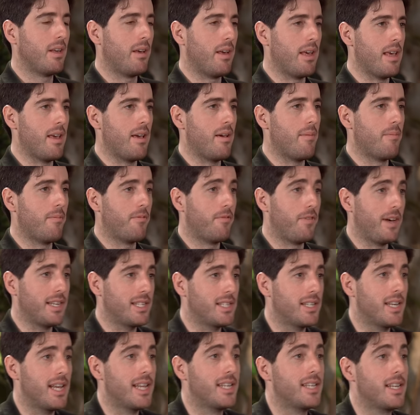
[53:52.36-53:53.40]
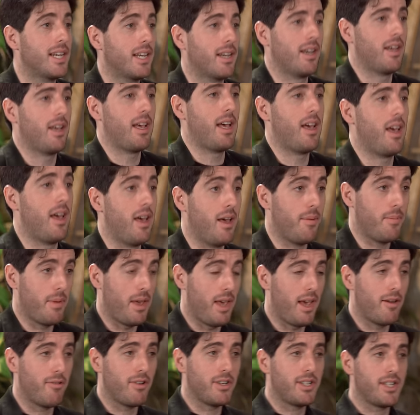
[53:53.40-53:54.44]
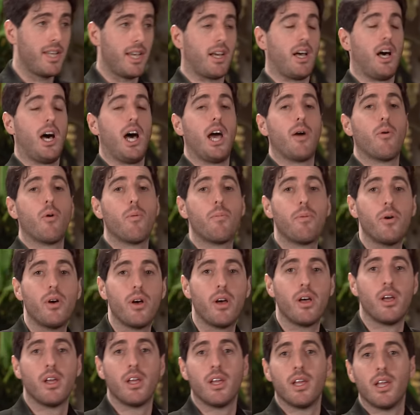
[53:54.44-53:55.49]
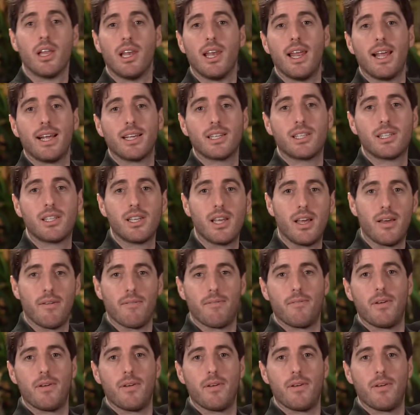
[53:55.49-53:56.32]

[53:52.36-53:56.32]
A fascinating heretic. I will put links to